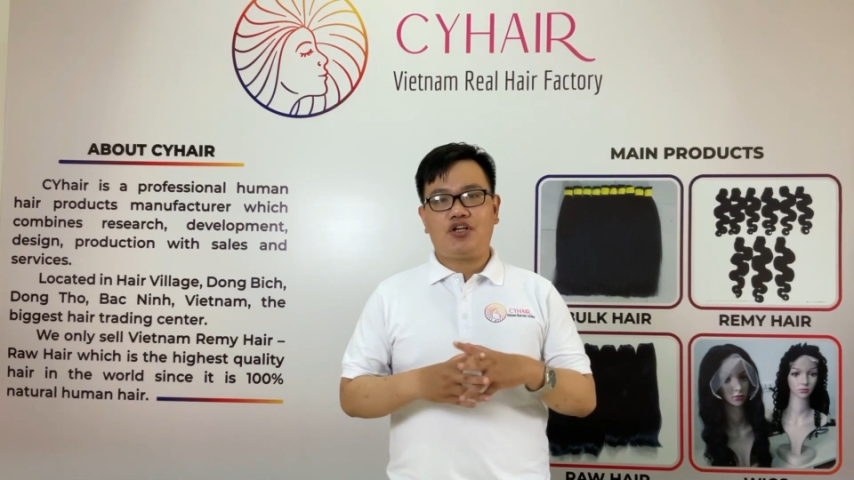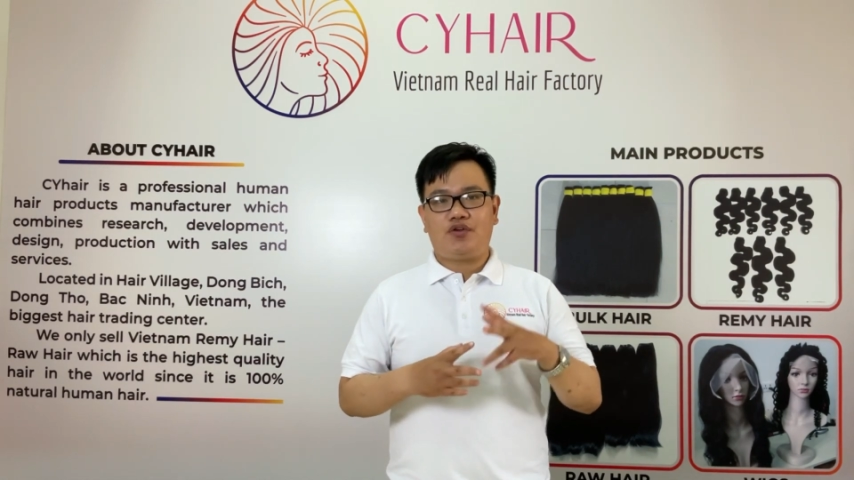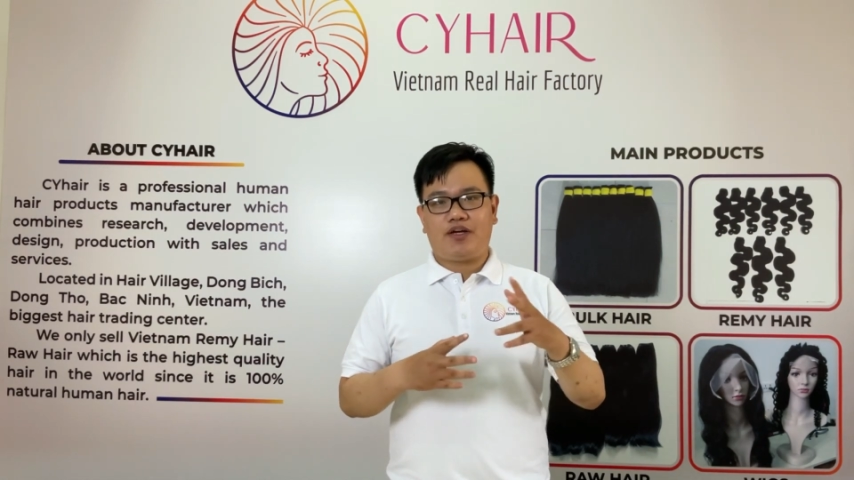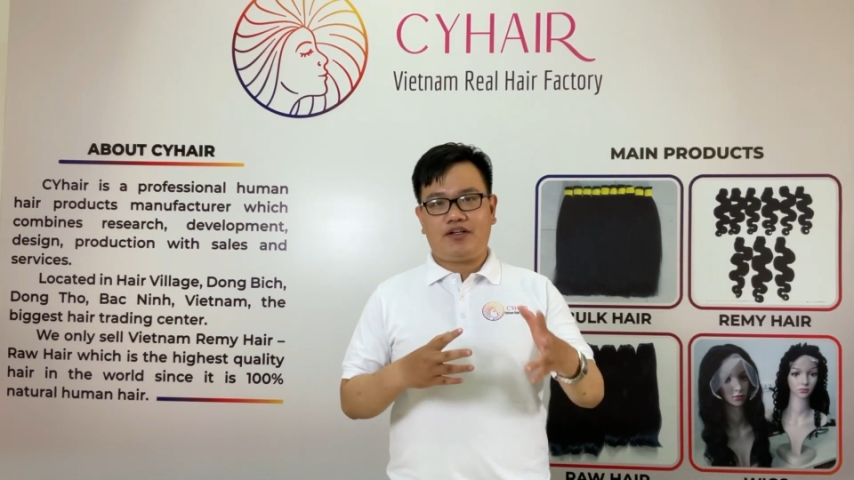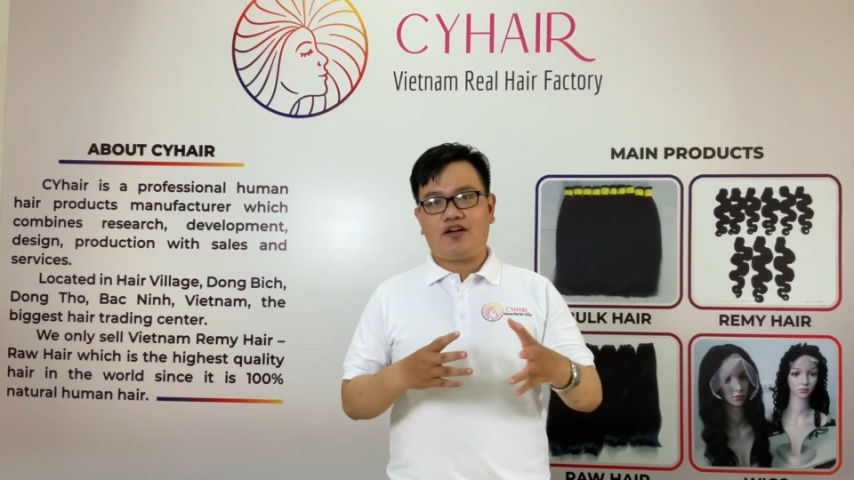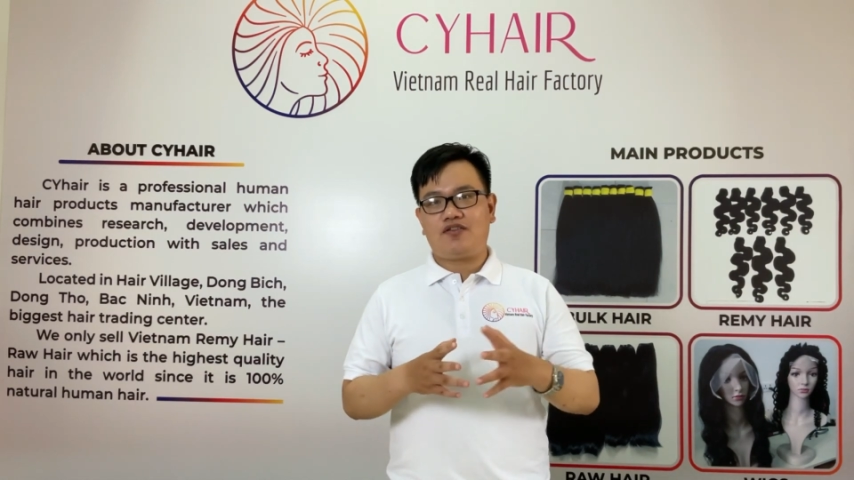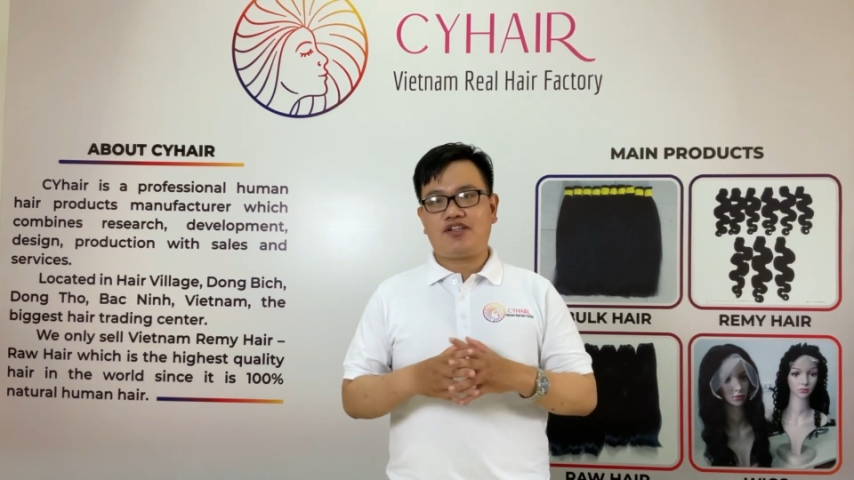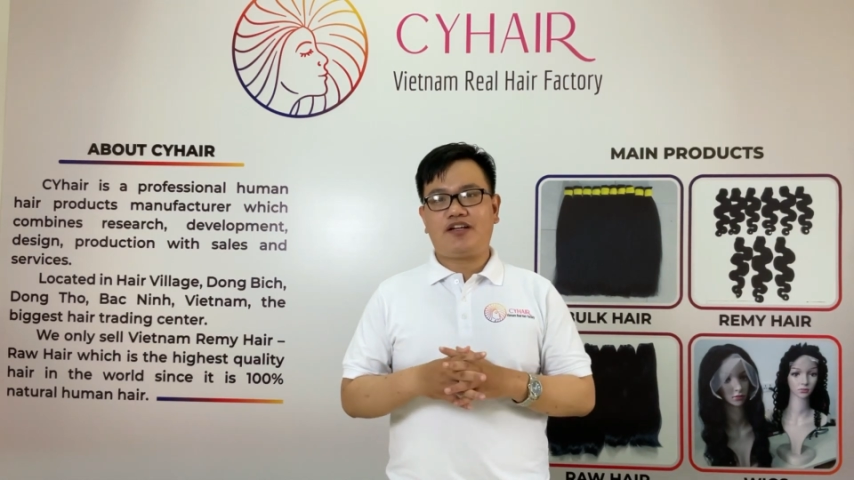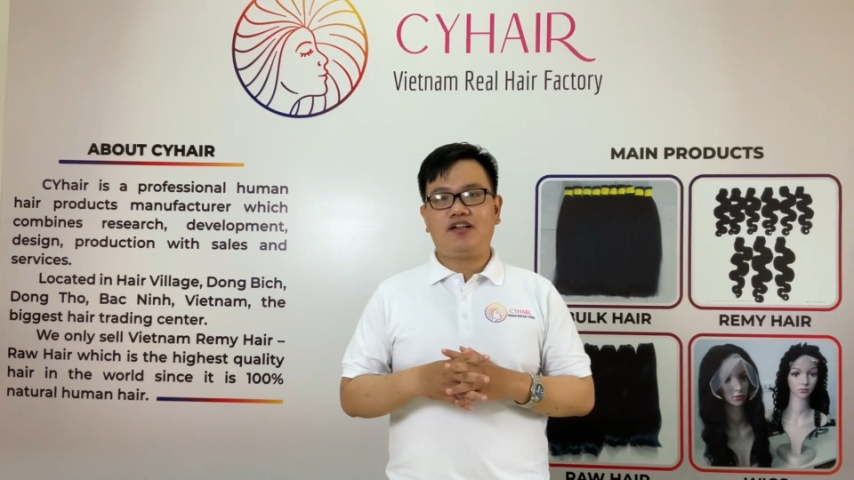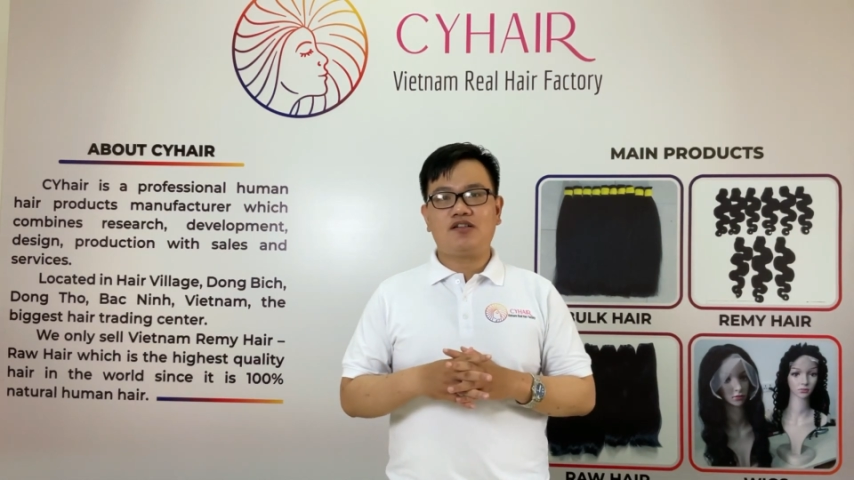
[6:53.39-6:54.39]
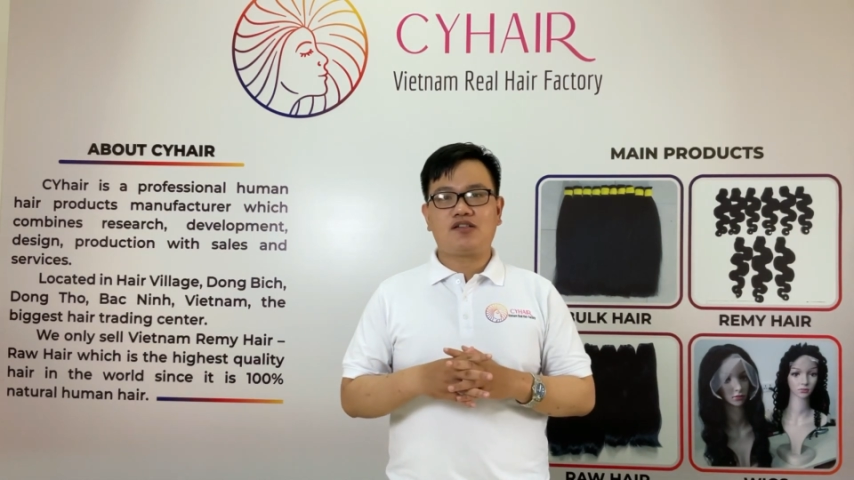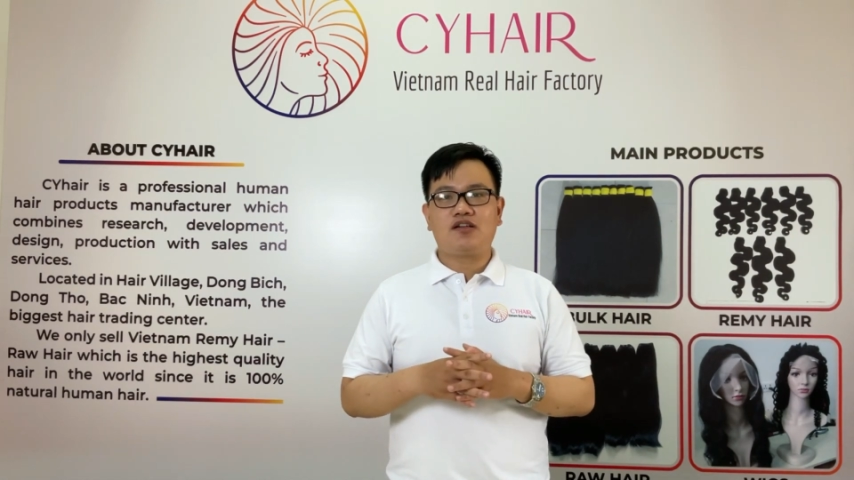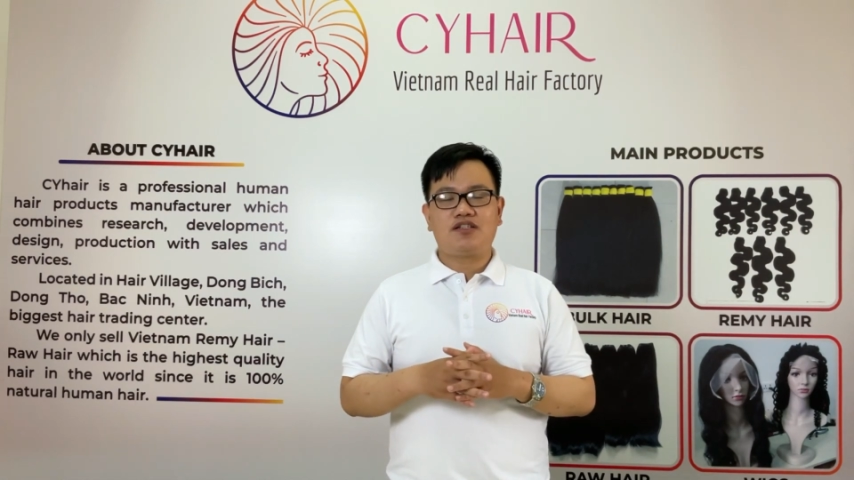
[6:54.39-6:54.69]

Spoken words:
you can contact us,